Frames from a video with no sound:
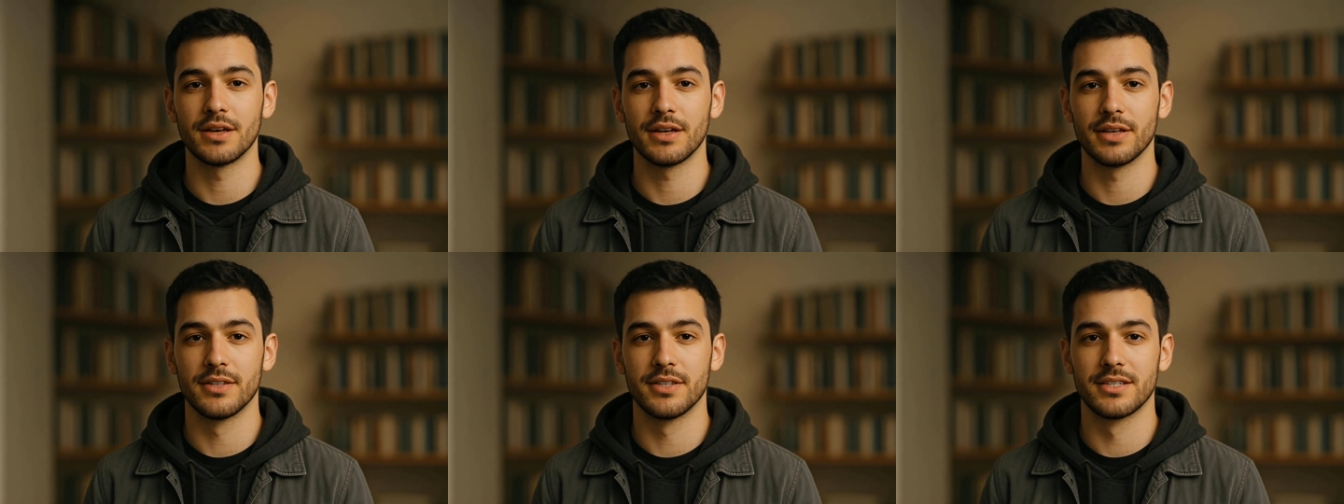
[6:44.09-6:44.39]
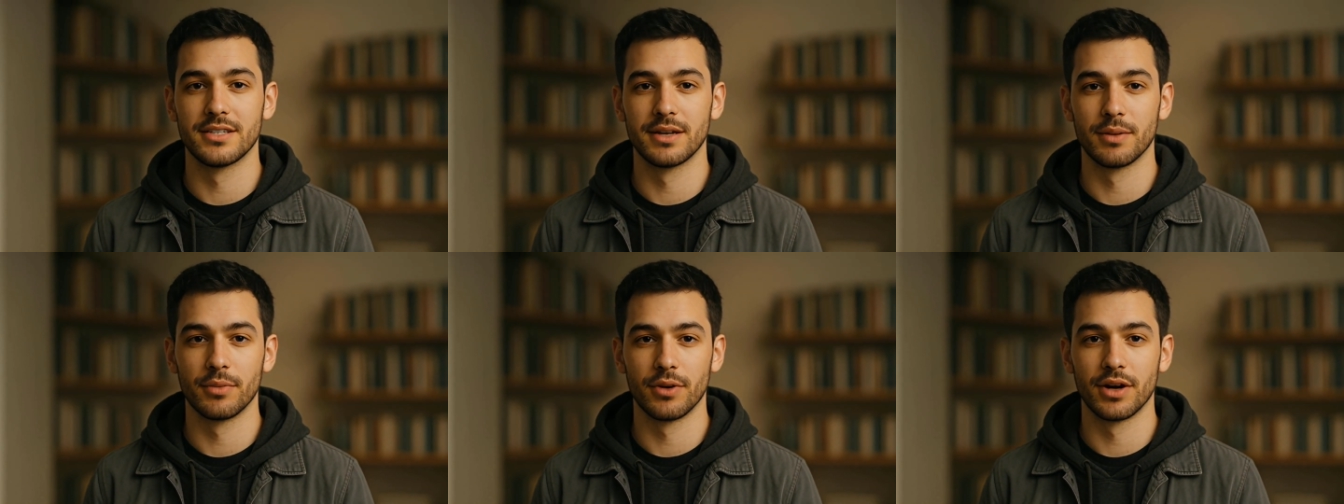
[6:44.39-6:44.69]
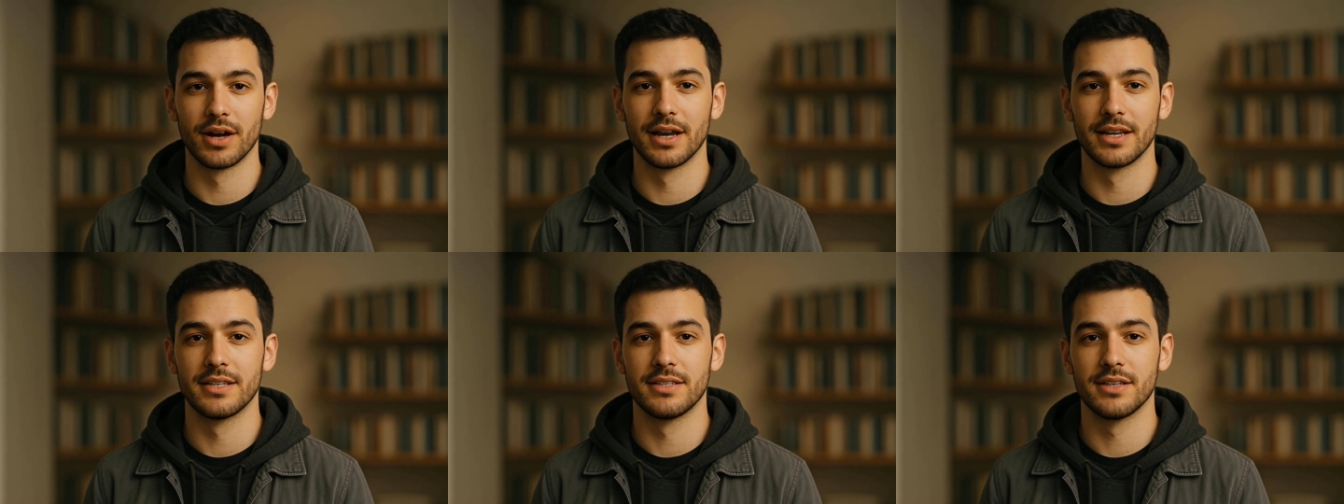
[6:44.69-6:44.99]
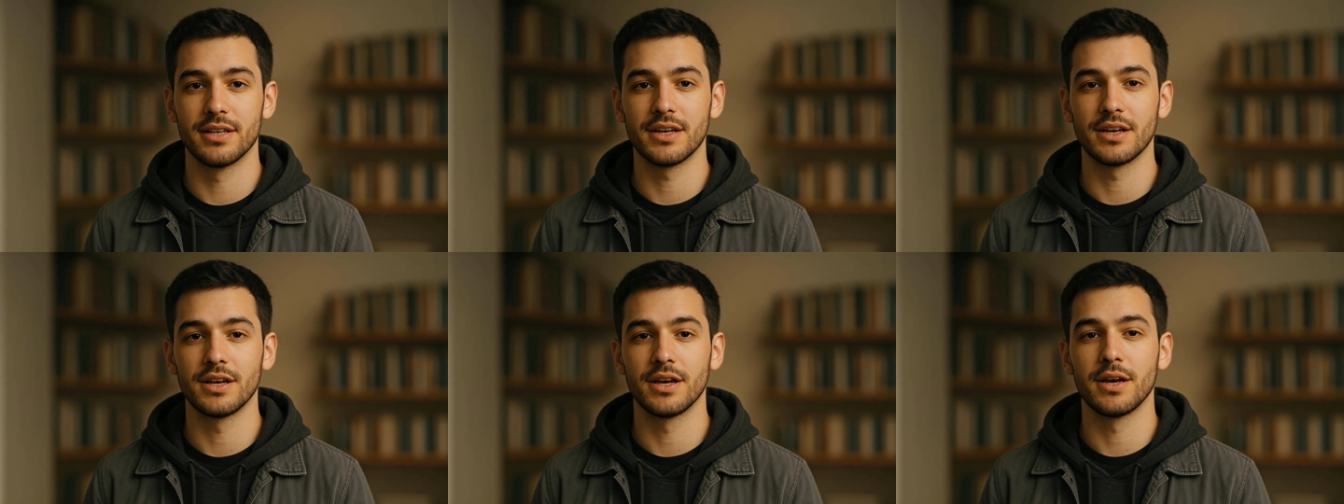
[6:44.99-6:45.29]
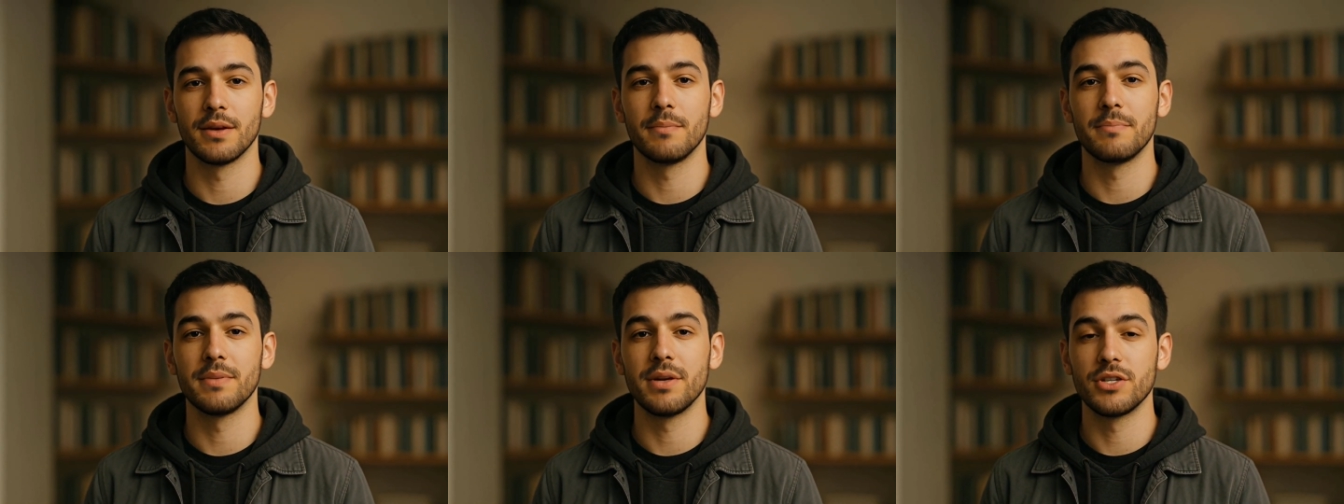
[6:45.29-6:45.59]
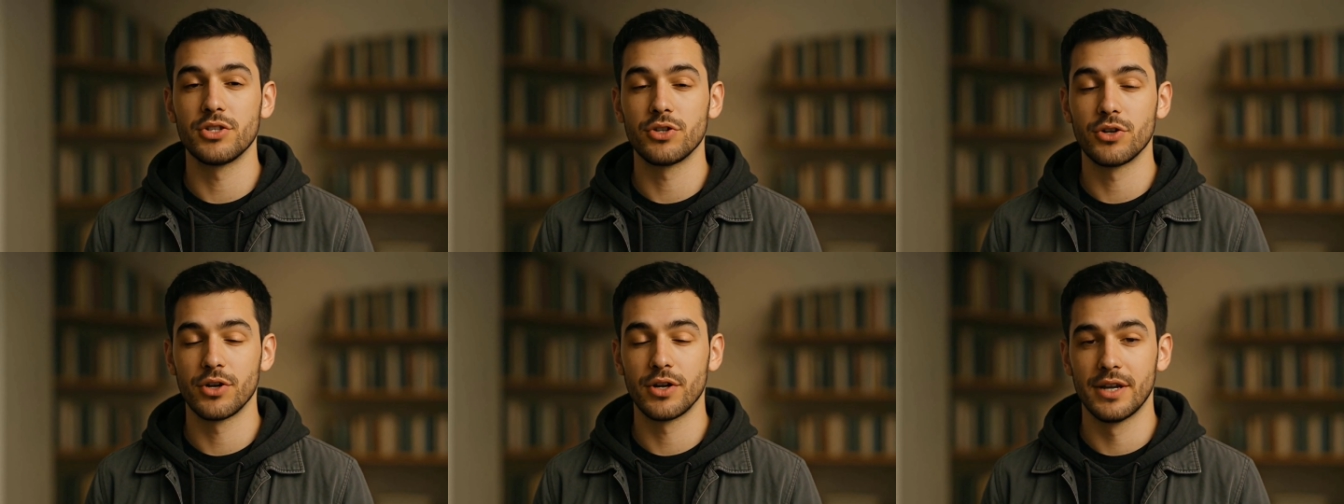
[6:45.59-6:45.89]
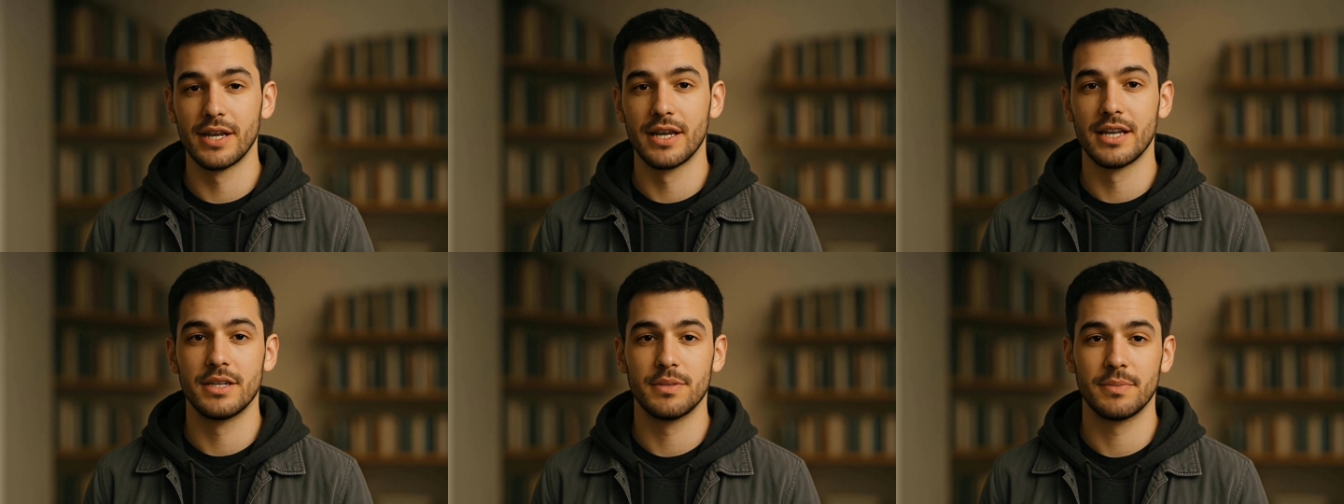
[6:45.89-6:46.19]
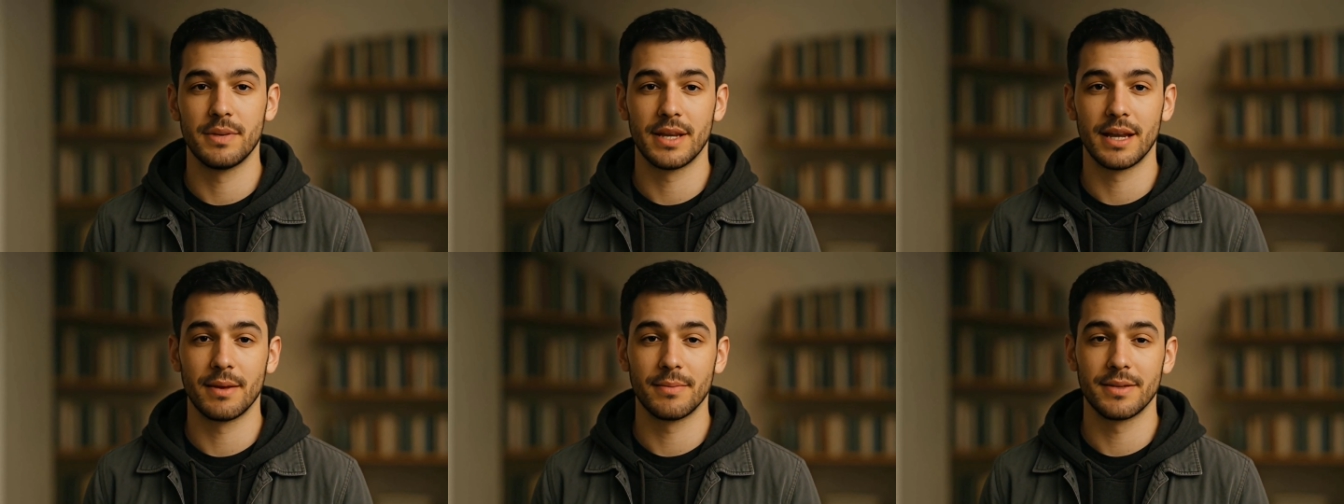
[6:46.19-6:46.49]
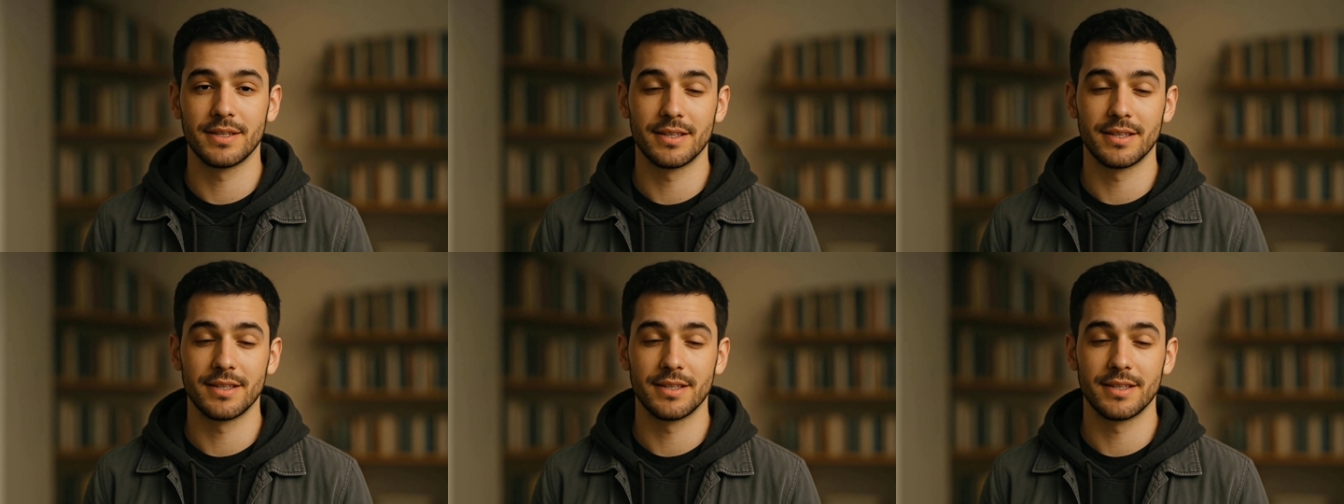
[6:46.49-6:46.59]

To summarize, Midjourney has become a